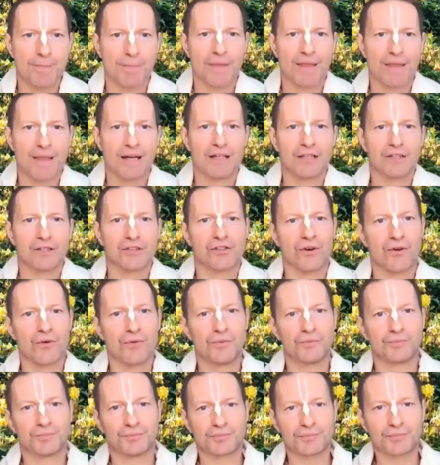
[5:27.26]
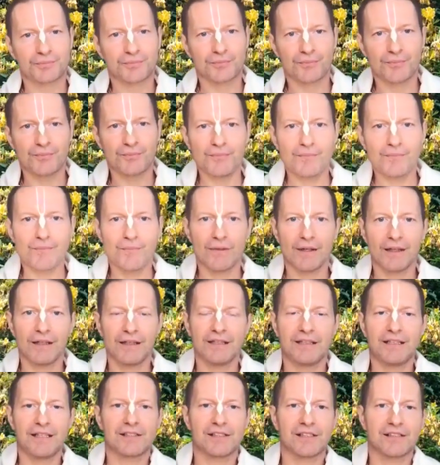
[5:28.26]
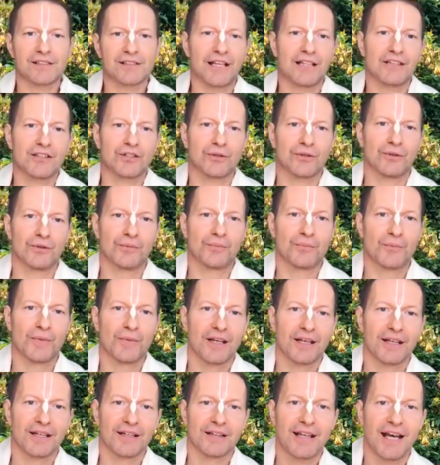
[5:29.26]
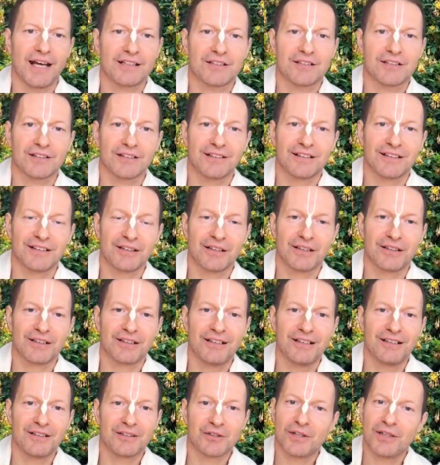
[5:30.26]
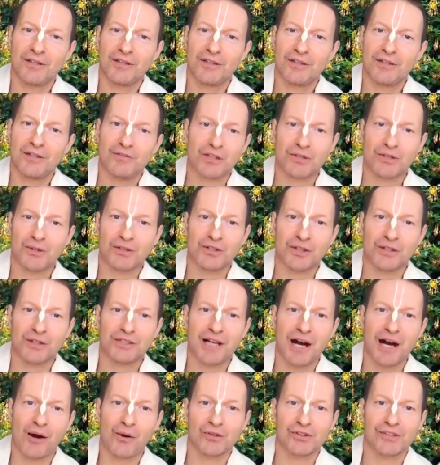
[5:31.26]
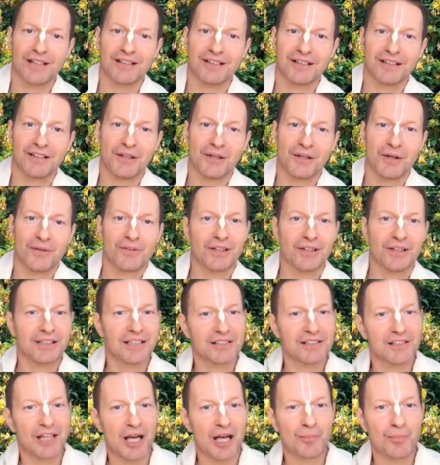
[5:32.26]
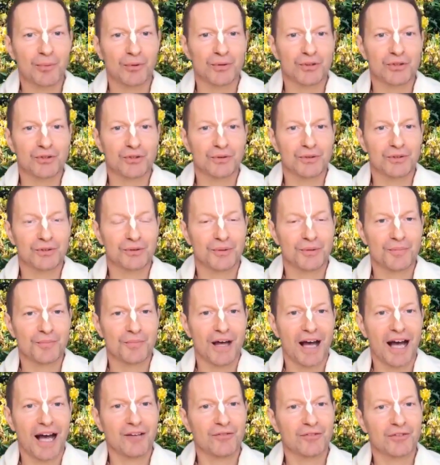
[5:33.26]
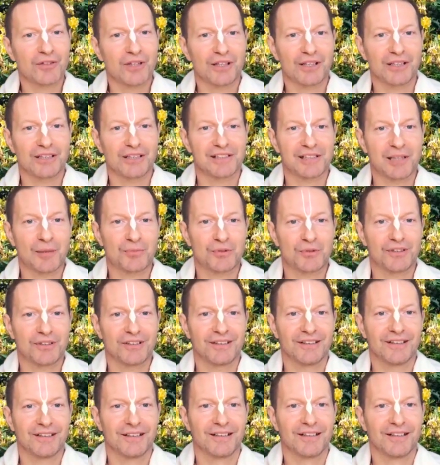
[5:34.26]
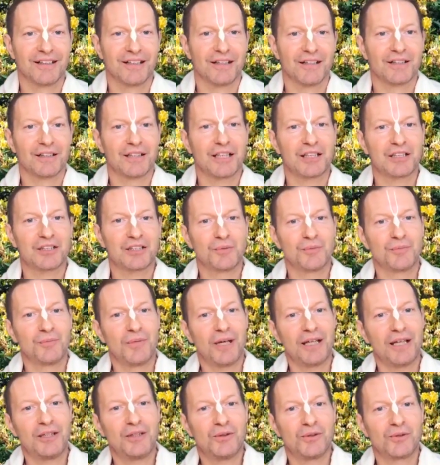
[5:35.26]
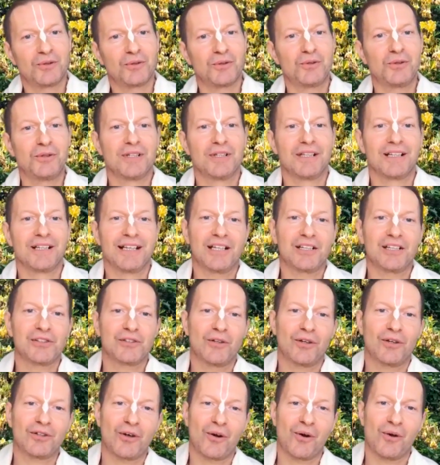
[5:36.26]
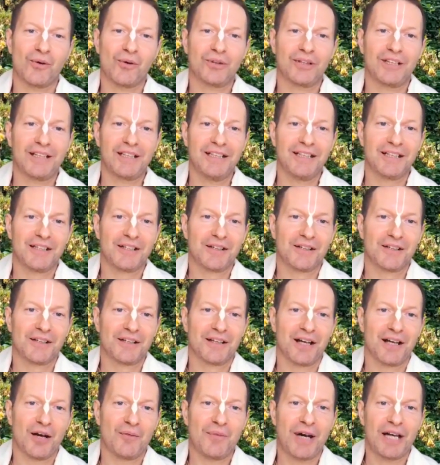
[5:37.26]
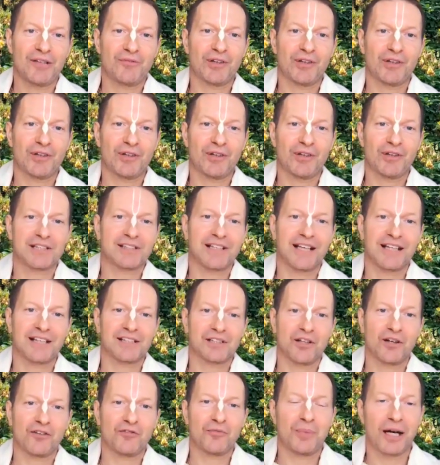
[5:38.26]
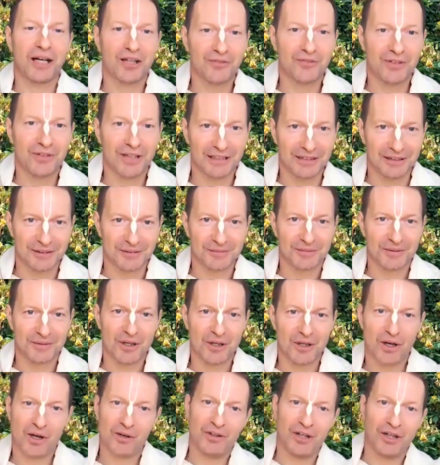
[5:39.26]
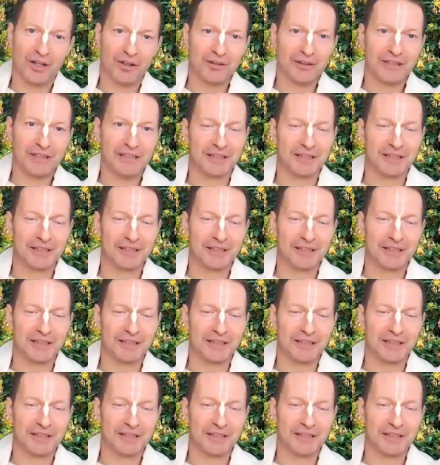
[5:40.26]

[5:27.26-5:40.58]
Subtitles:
So it is essential that the Srila Vaishnava Thakura said, the disciple should have the conception that my Guru is not only a manifestation of Bhagavan, of Hari,